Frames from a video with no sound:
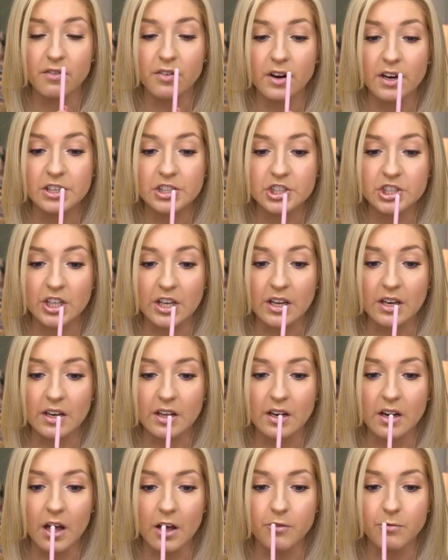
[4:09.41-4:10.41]
very
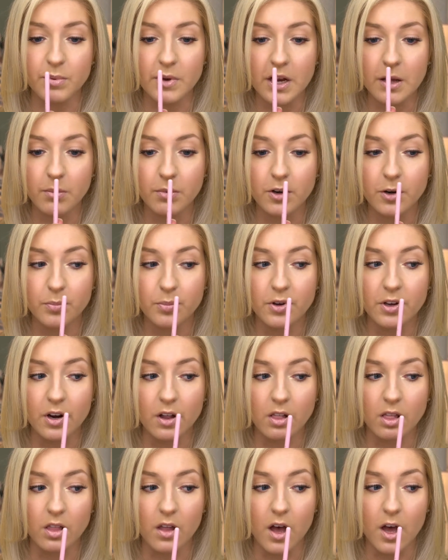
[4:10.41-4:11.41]
shaded, I've been able to put
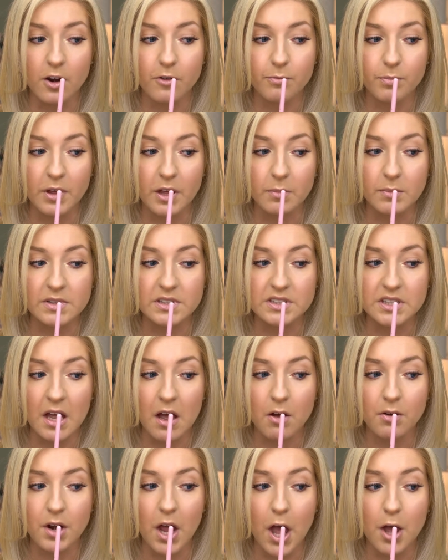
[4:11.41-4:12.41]
a lot of pigment
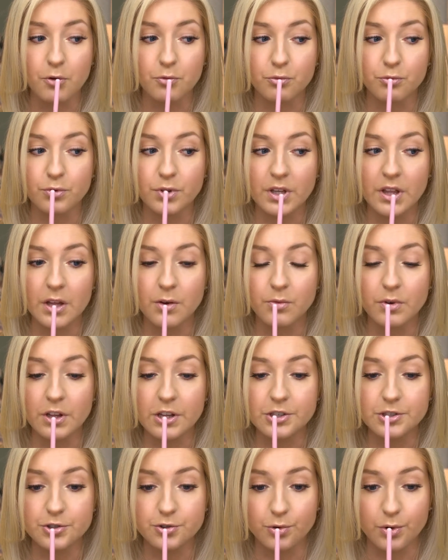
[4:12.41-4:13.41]
down and really,
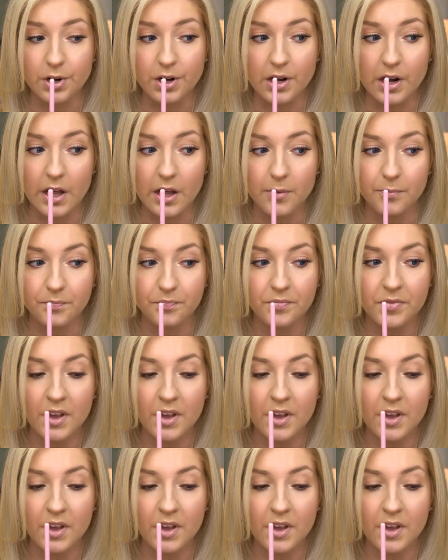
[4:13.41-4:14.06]
really shorten it.